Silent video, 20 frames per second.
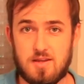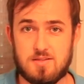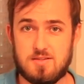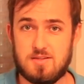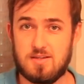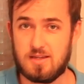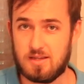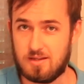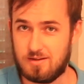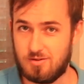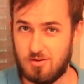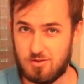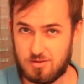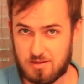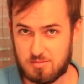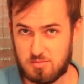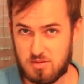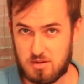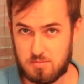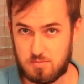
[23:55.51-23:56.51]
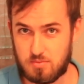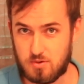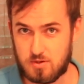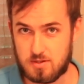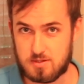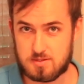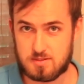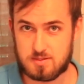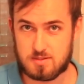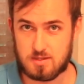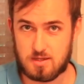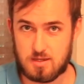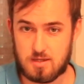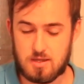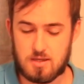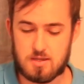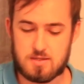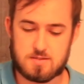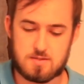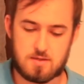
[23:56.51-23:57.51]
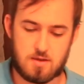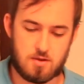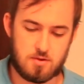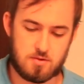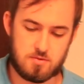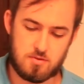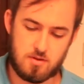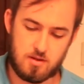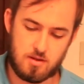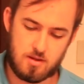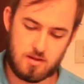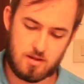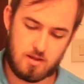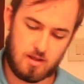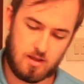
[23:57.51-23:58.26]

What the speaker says: to get not that many points. So